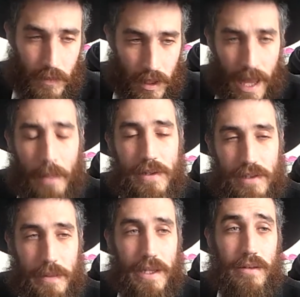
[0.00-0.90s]
Happens to
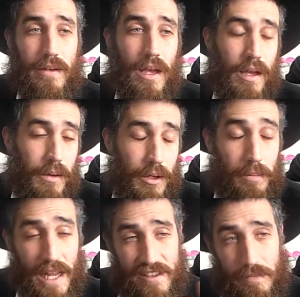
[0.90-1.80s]
be that
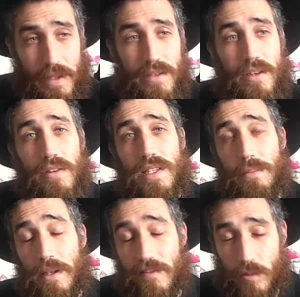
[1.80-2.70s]
blasphemy is serious,
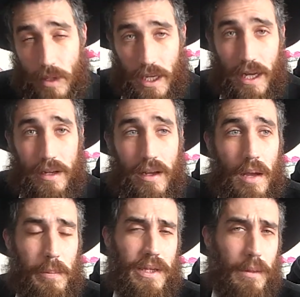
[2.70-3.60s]
believing in one God,
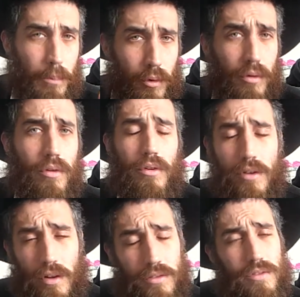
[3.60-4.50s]
but like murder,
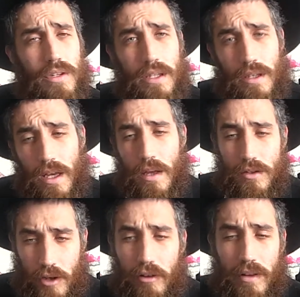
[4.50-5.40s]
adultery,
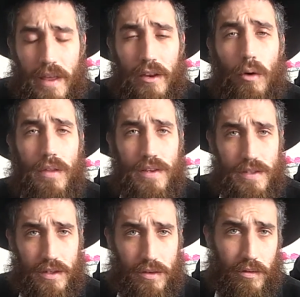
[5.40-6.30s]
generally they know these
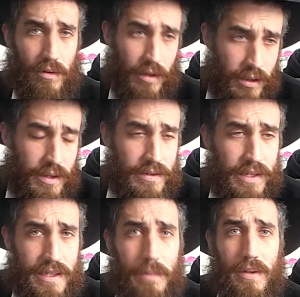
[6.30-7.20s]
things are wrong. It's
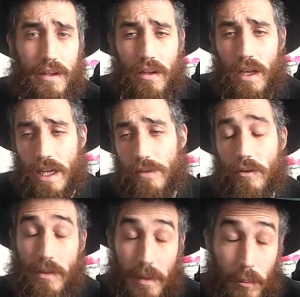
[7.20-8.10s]
accepted, even though
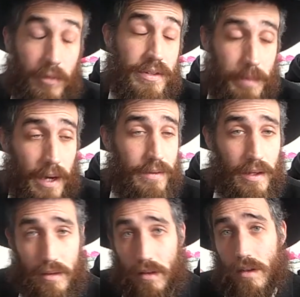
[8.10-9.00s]
they make movies about
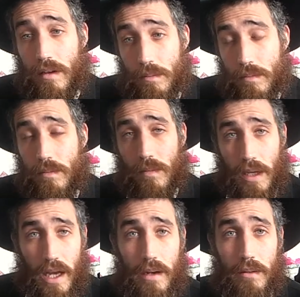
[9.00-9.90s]
it that
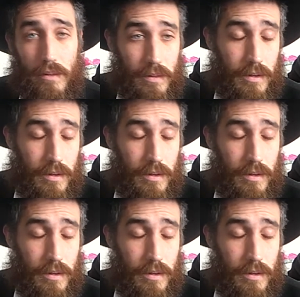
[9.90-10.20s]
kind of